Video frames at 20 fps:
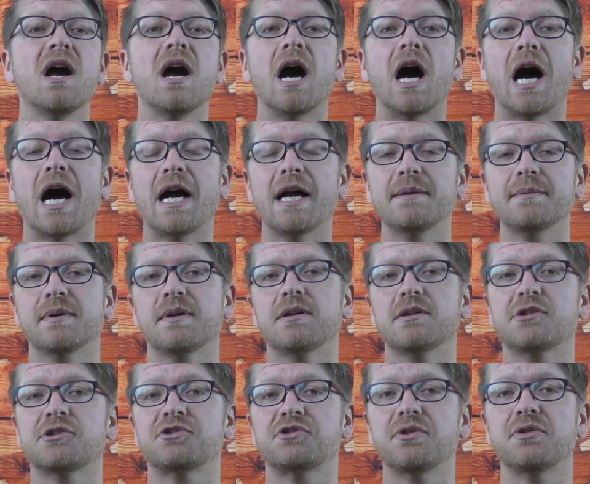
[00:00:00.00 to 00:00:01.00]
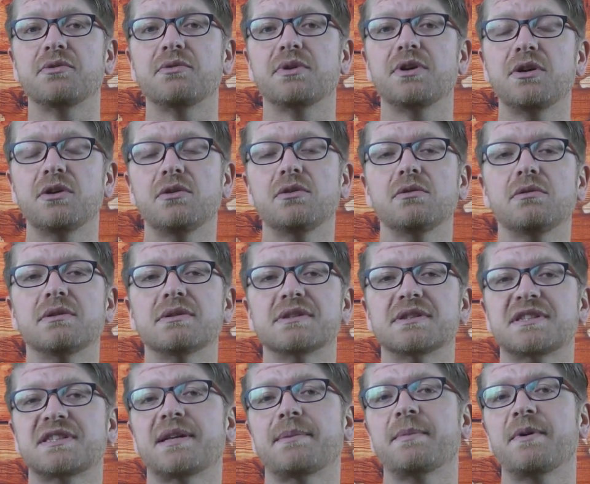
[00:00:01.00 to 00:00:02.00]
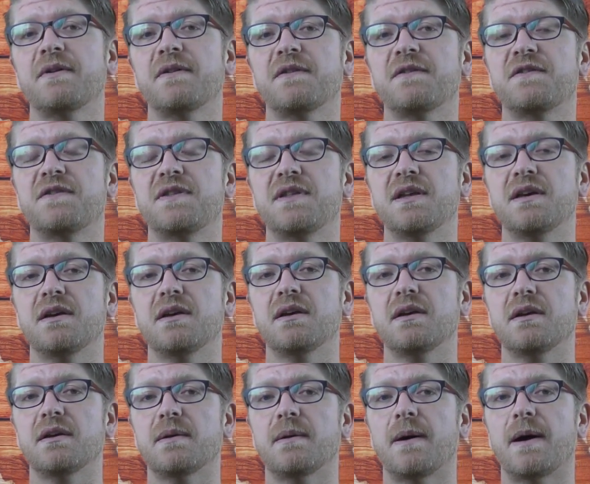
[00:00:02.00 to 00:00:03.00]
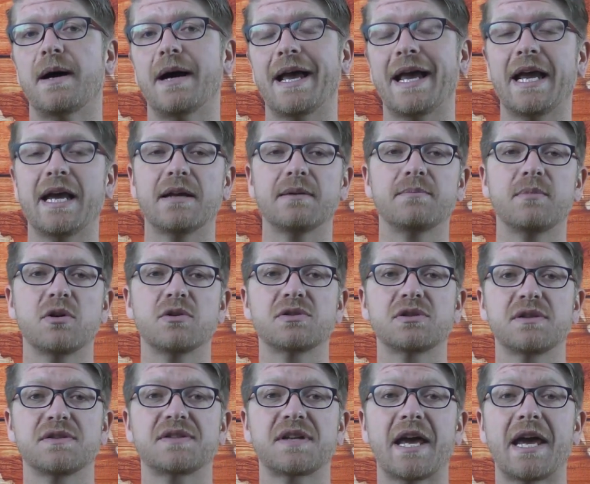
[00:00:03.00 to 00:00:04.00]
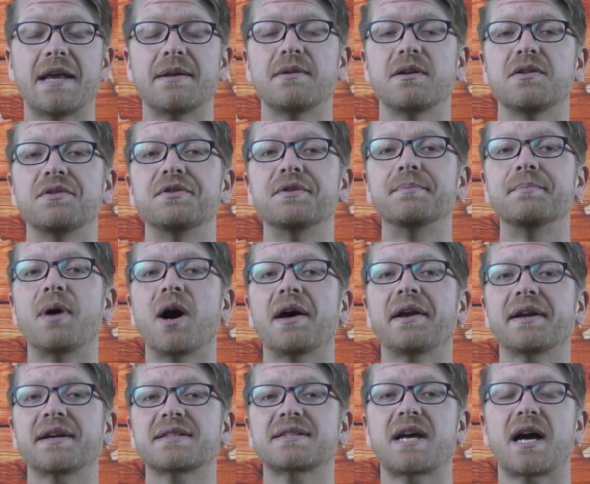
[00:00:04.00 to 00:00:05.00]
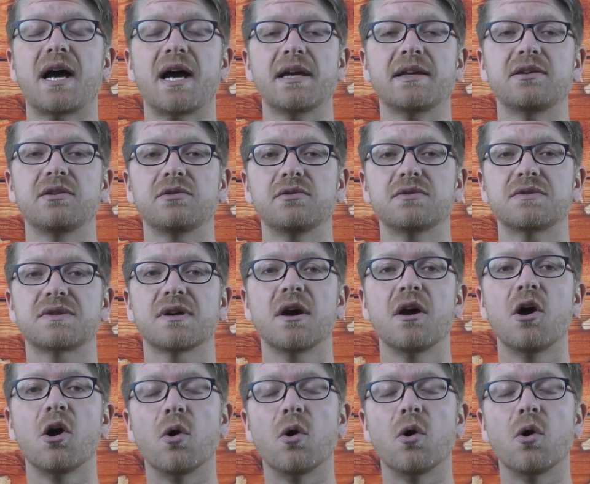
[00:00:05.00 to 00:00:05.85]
I'm going to show you some of the hand motions and mnemonics I use